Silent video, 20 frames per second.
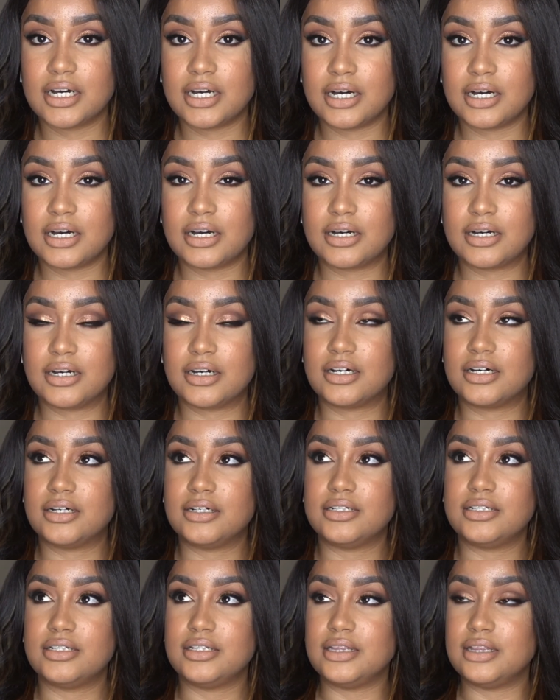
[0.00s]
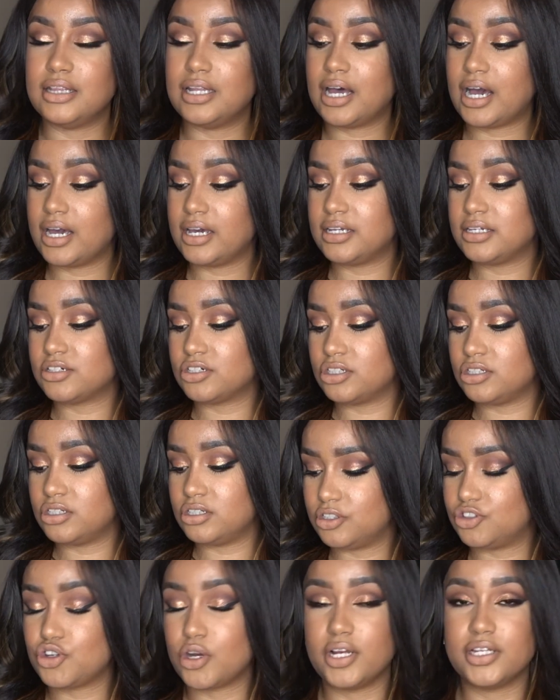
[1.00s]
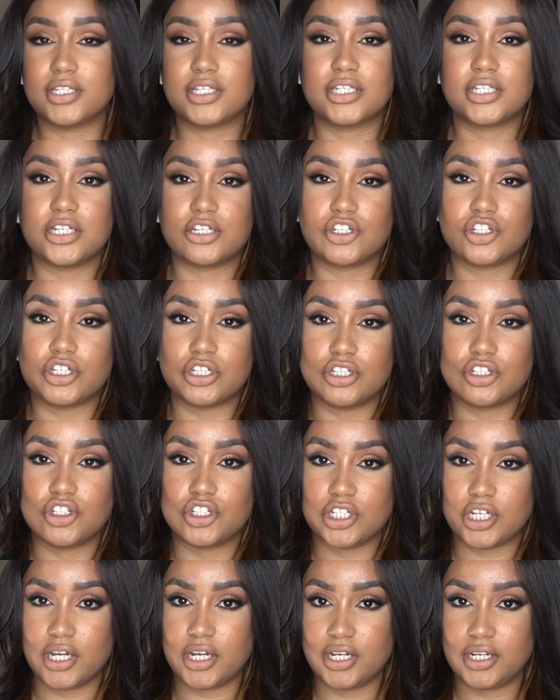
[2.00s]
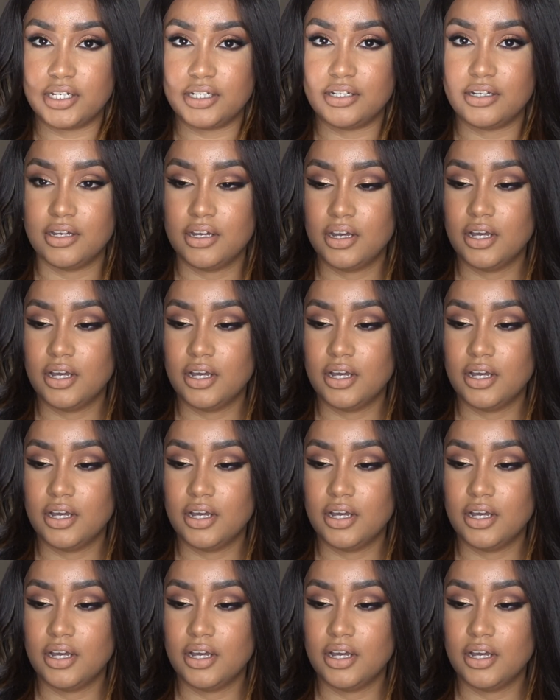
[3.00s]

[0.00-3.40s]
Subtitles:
a lighter transition shade